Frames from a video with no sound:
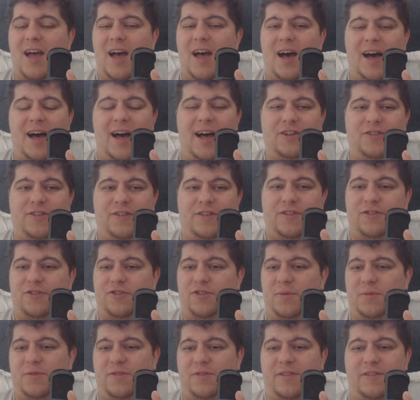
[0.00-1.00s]
uh, just in
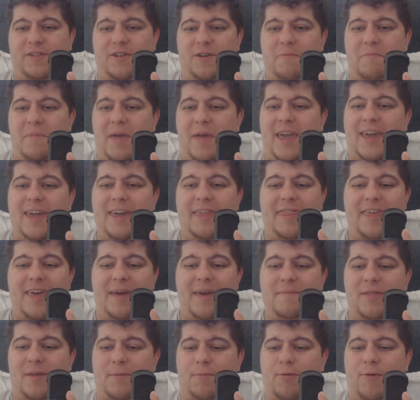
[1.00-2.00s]
terms of still making
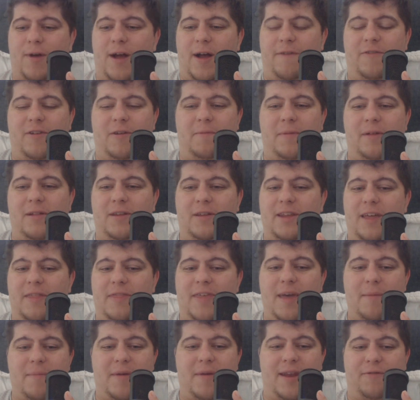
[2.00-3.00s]
them, the profitability of
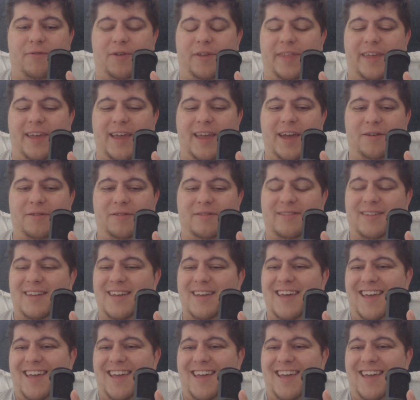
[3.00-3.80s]
them, and everything else.